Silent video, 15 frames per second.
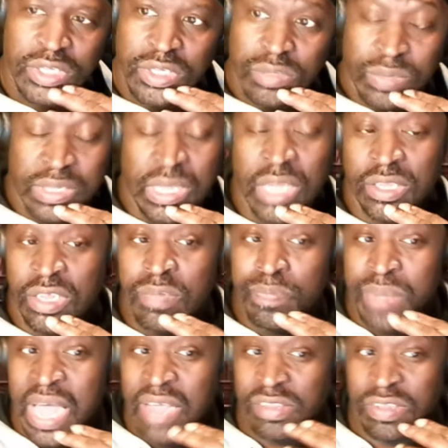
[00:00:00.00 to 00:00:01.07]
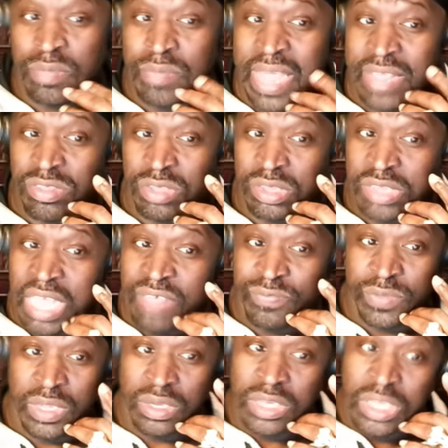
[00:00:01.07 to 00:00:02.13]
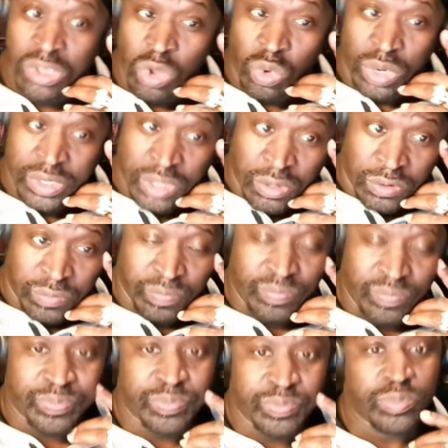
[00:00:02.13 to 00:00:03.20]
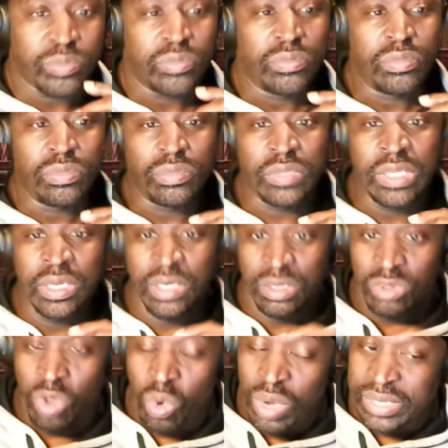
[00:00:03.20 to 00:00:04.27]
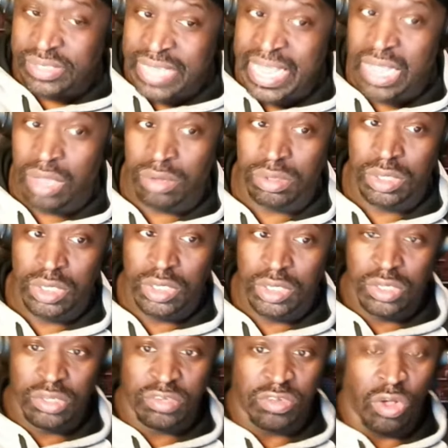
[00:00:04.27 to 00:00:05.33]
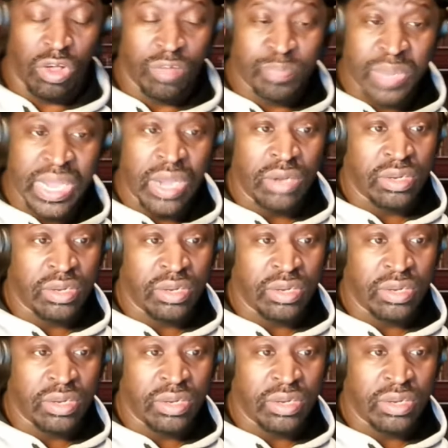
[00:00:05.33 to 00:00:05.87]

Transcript: But yeah, this boxing match is definitely going on and it's going down. So apparently